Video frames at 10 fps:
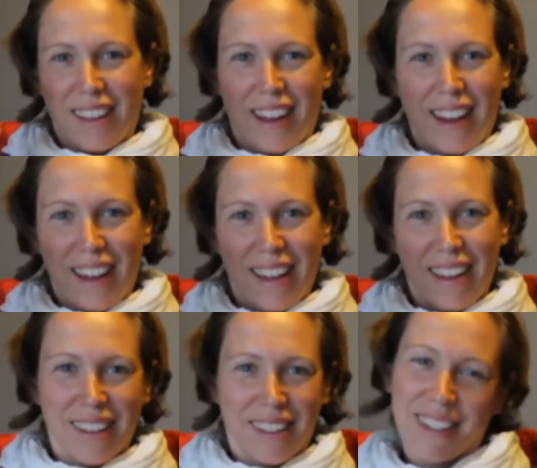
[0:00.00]

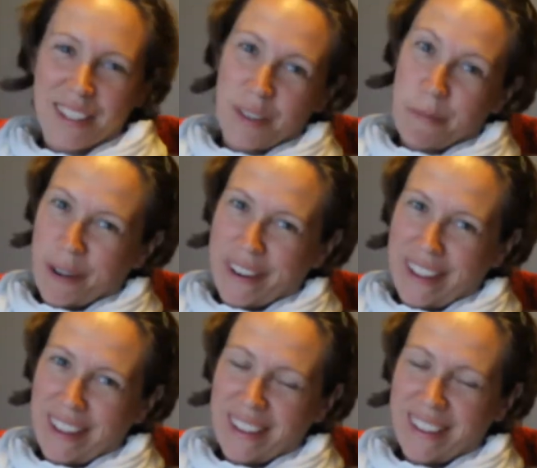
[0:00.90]
Hi, good
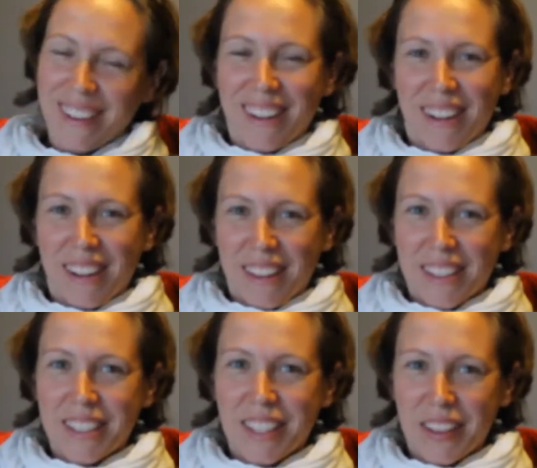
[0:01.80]
morning.
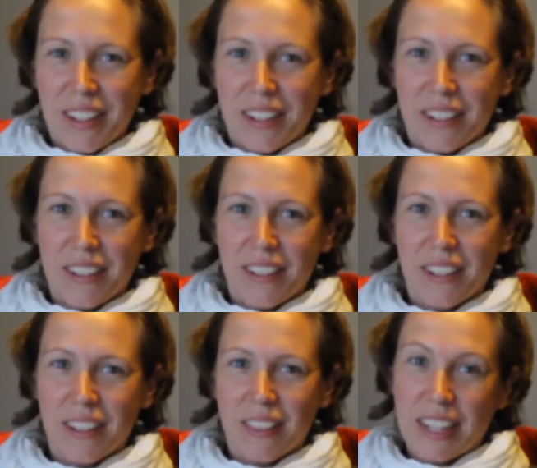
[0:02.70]
This is a little
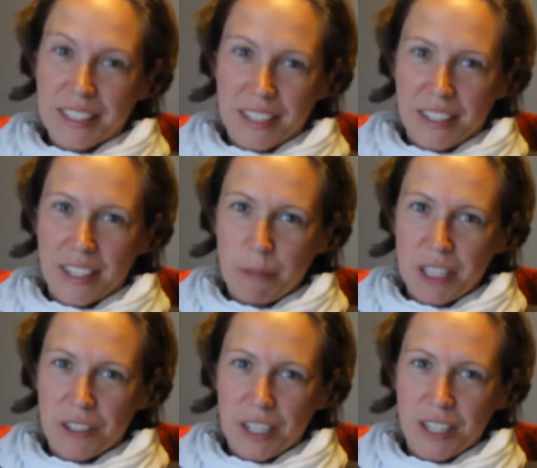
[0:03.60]
lesson and
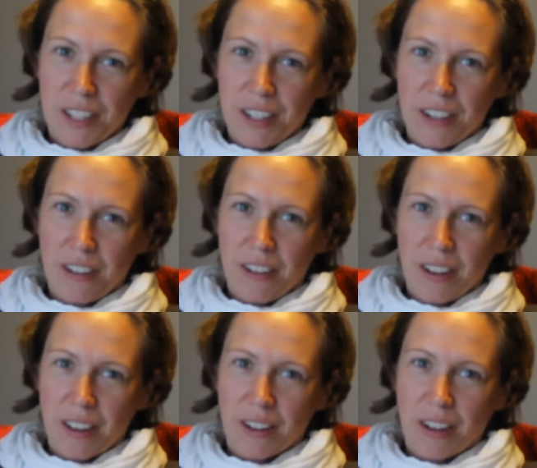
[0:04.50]
demonstration
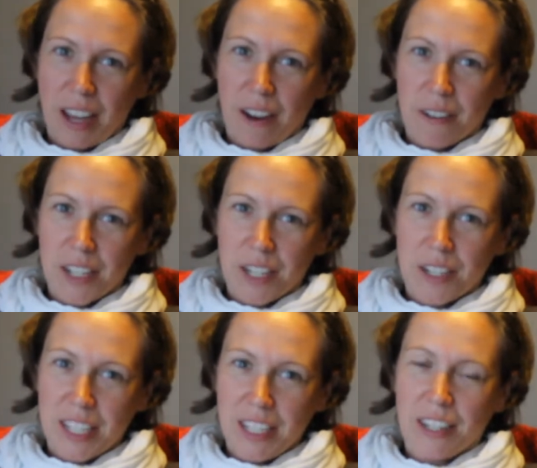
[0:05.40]
on how to
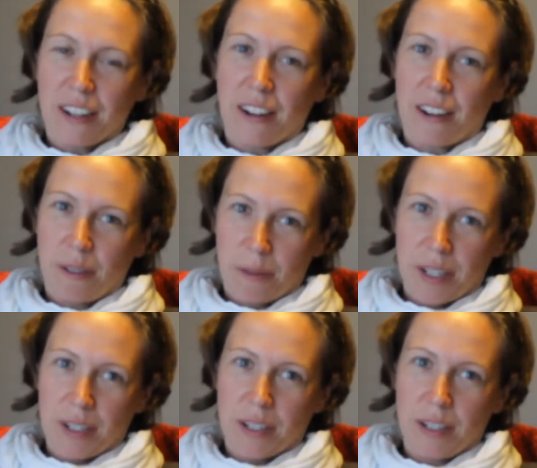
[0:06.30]
critique
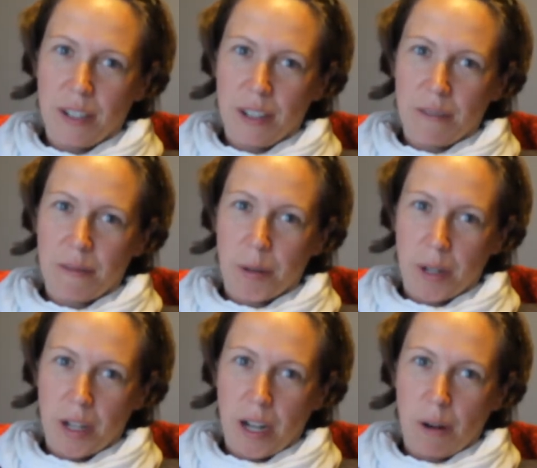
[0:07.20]
artwork
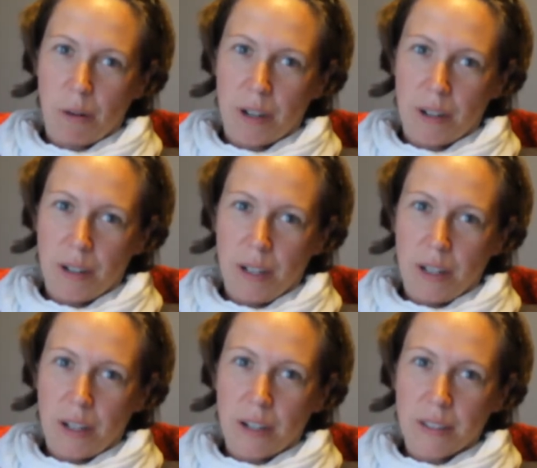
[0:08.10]
for our
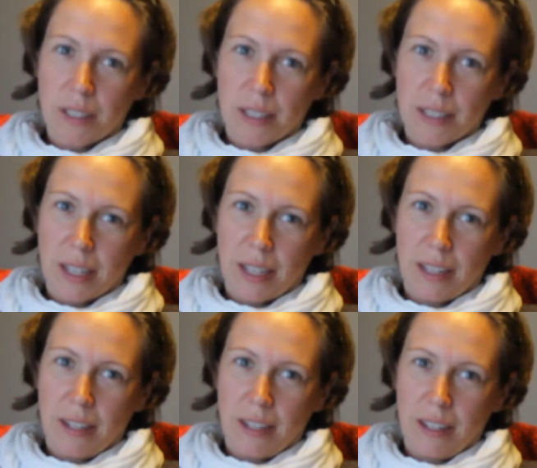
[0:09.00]
Art
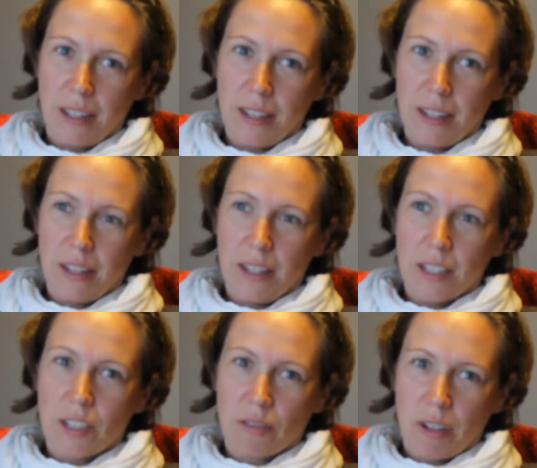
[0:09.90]
Society
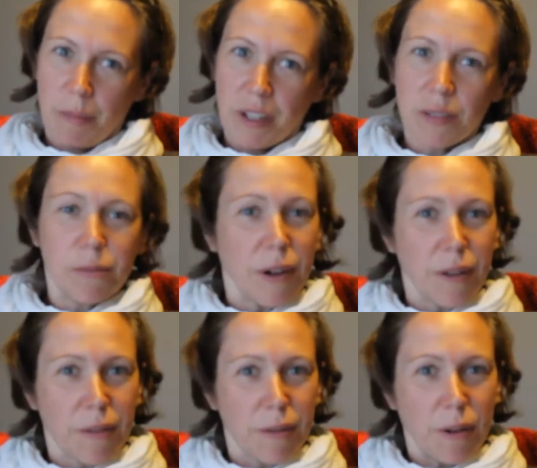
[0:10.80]
Ceramics Wheel
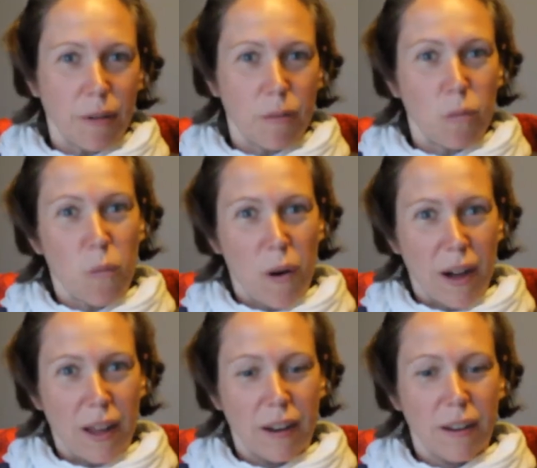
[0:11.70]
Thrown
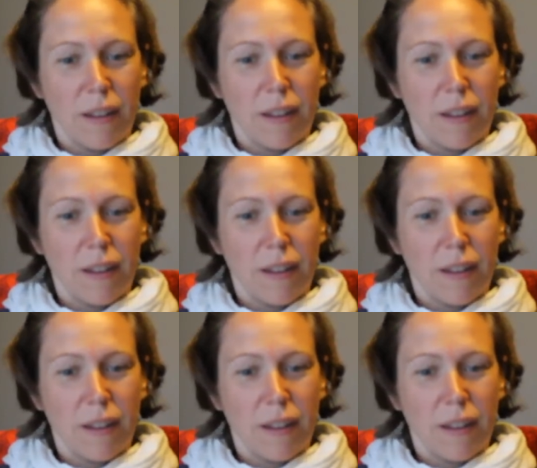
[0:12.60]
1